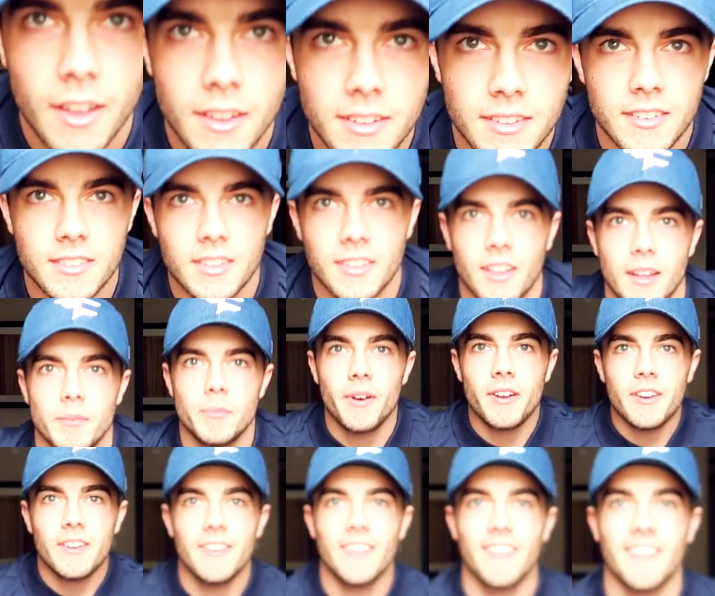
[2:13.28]
Is this a lot
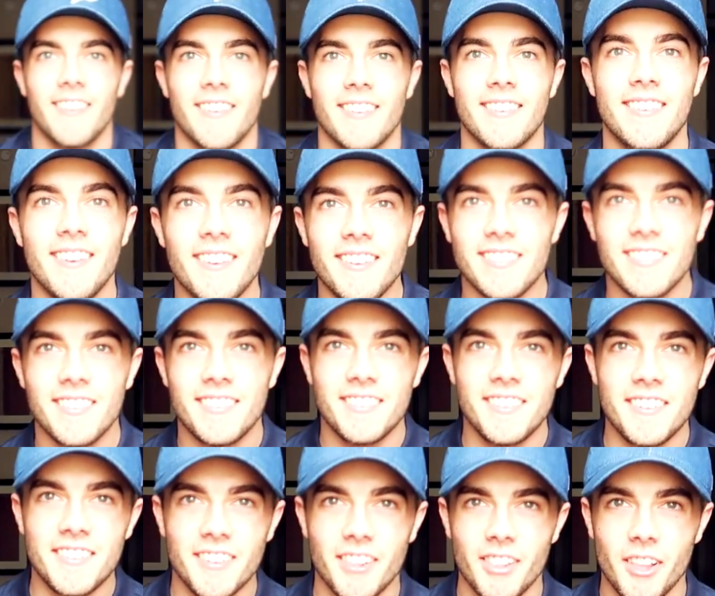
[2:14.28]
better? Yes, this
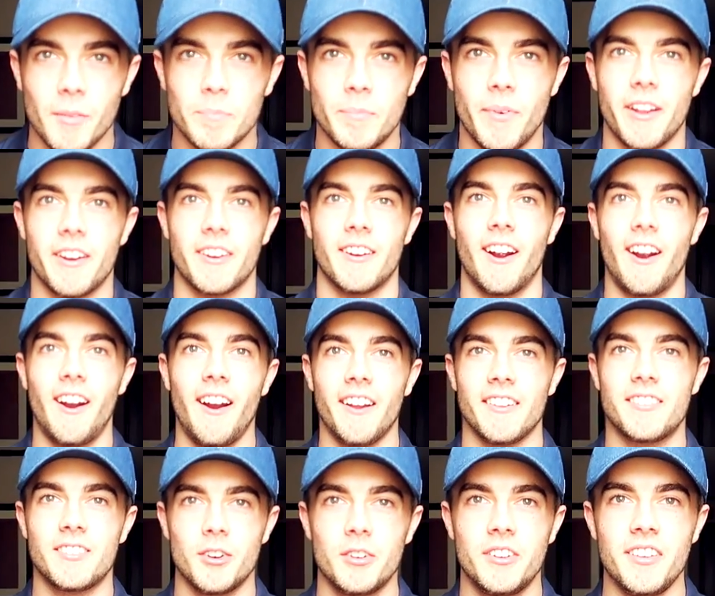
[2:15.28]
is a lot better. All
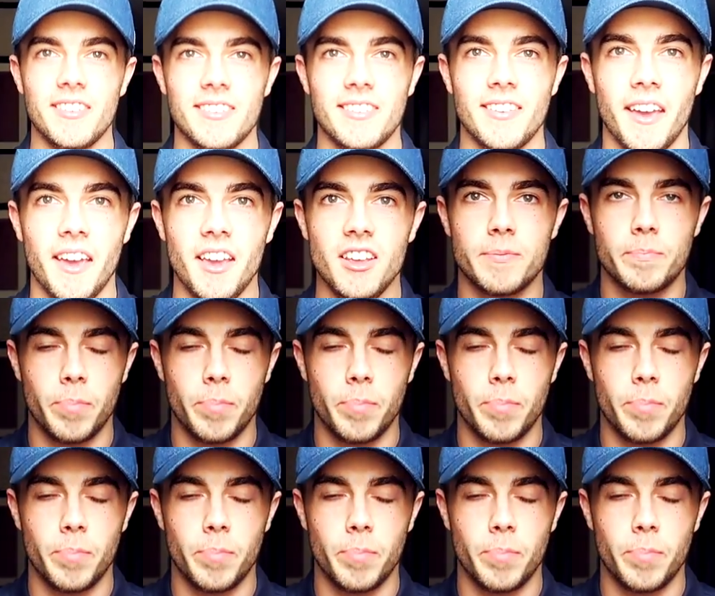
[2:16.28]
right, so this is the Ace